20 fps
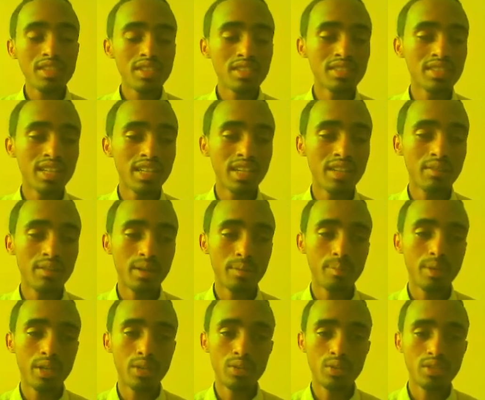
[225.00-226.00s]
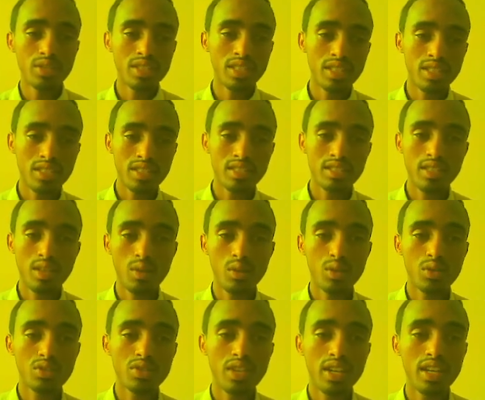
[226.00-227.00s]
the river by using the
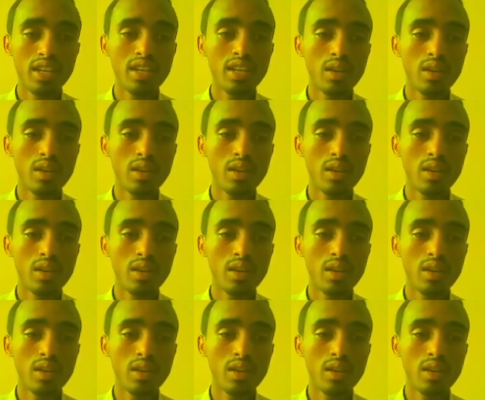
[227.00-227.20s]
cosine